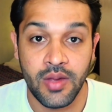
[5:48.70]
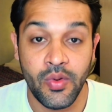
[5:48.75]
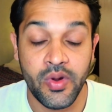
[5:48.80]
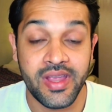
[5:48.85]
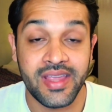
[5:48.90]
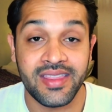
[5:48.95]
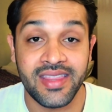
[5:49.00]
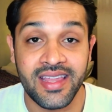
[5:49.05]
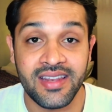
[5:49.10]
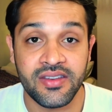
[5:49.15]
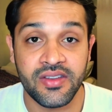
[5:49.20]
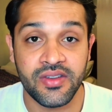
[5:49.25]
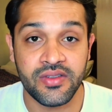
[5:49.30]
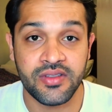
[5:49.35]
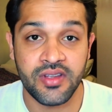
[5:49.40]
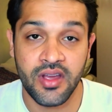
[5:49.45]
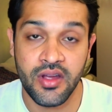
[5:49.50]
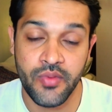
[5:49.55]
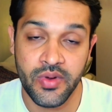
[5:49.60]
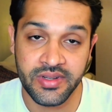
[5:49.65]
you can then do
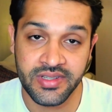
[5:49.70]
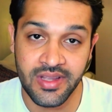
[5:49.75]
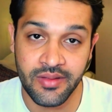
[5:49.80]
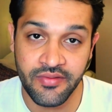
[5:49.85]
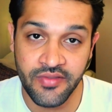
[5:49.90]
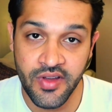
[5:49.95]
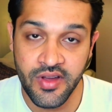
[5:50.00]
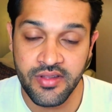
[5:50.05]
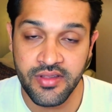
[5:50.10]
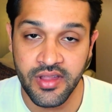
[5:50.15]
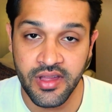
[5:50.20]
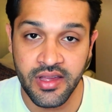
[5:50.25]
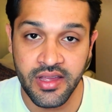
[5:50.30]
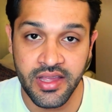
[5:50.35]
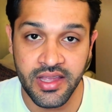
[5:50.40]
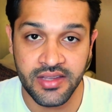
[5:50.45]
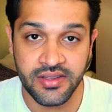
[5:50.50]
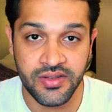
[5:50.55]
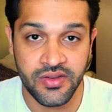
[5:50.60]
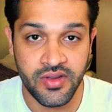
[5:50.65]
to go one step further
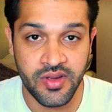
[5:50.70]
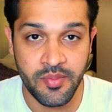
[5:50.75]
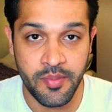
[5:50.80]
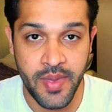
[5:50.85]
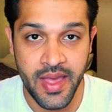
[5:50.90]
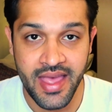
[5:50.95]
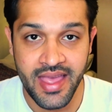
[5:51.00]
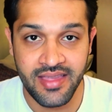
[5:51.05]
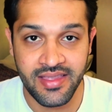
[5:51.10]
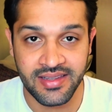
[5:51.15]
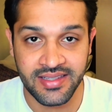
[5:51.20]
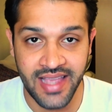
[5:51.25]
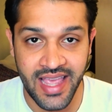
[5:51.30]
is you compare this